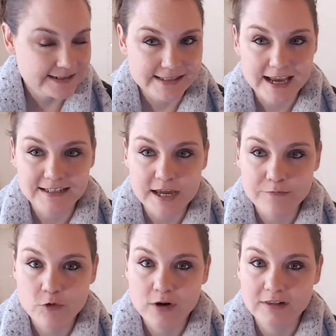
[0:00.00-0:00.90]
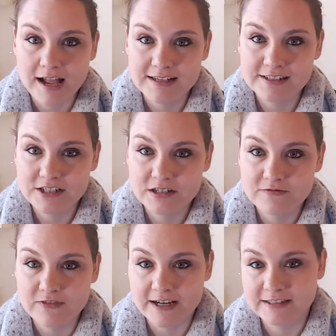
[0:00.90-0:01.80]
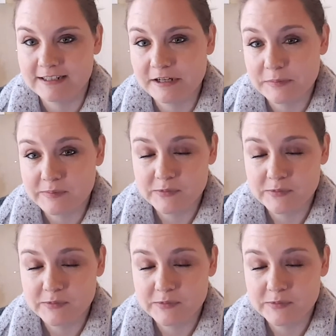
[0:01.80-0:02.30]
signed up for last year and finally am